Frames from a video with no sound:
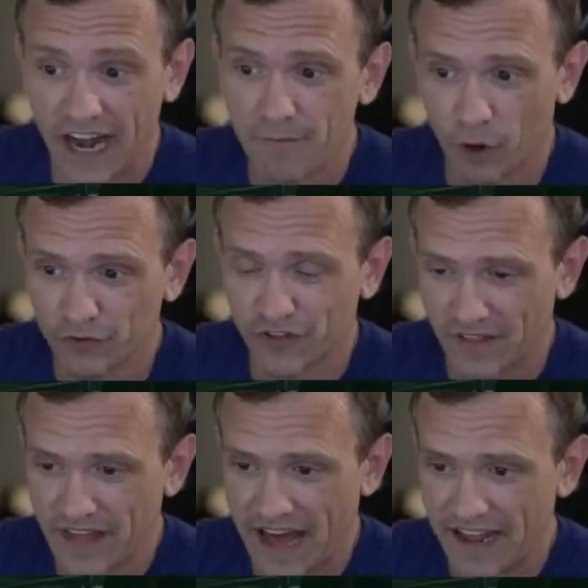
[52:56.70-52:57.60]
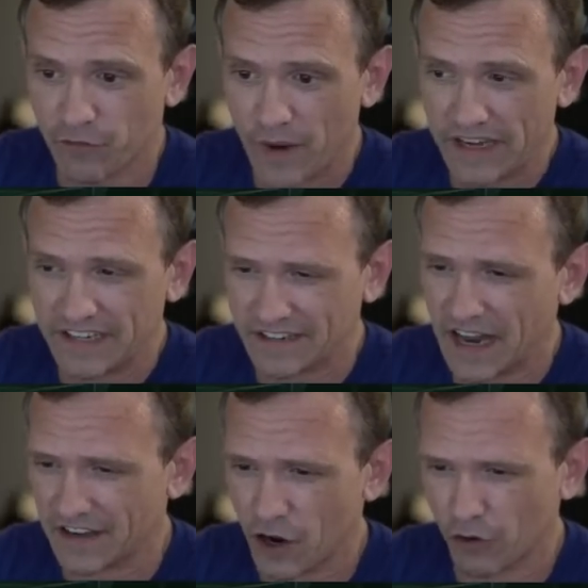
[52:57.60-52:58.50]
I both said that if we did
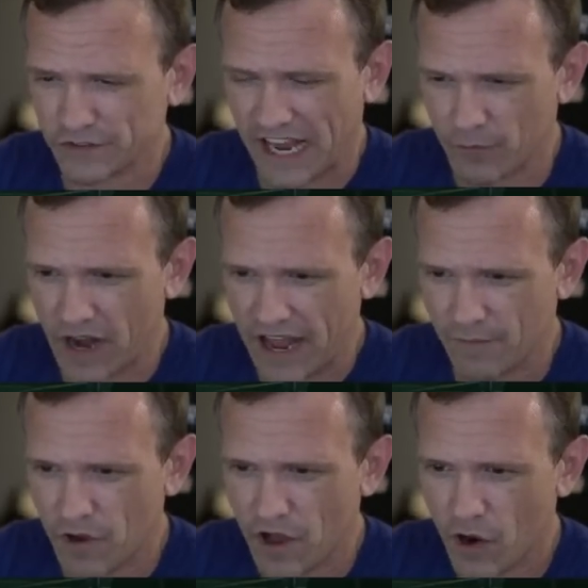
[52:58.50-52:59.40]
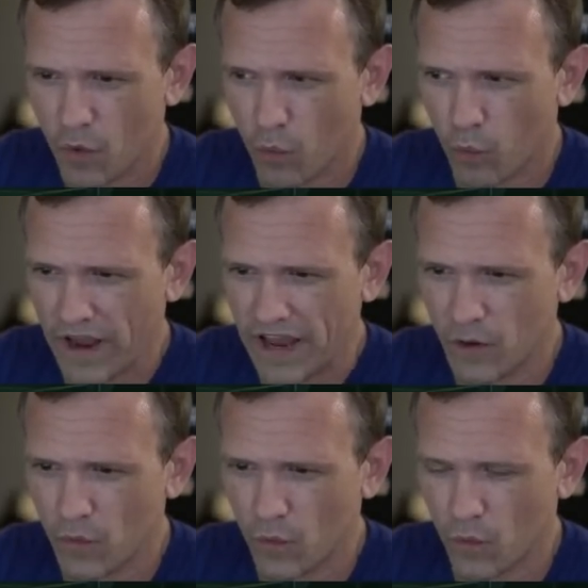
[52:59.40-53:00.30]
not know it was Abraham, we
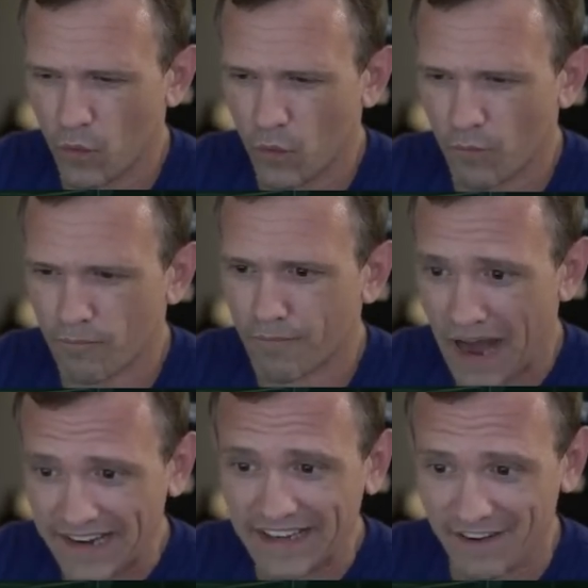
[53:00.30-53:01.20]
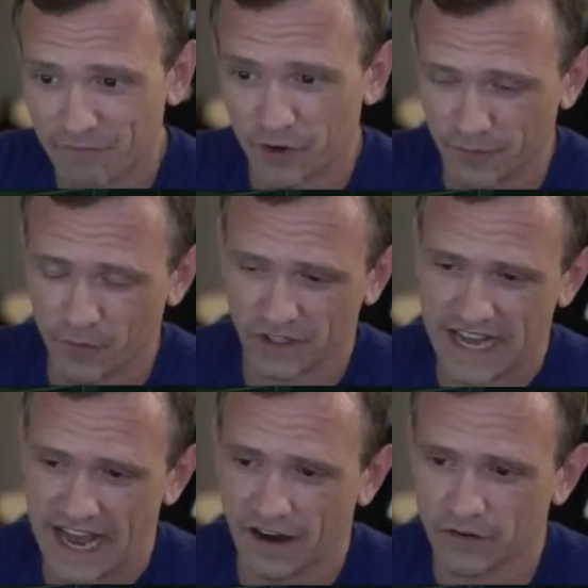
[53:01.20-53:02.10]
might have put the book
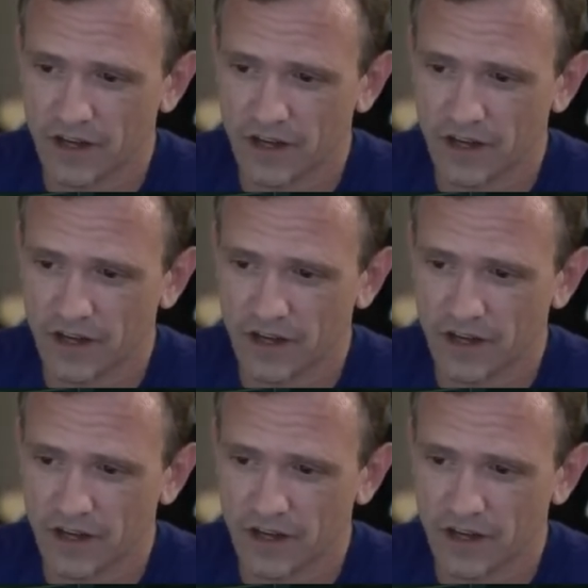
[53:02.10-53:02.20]
down.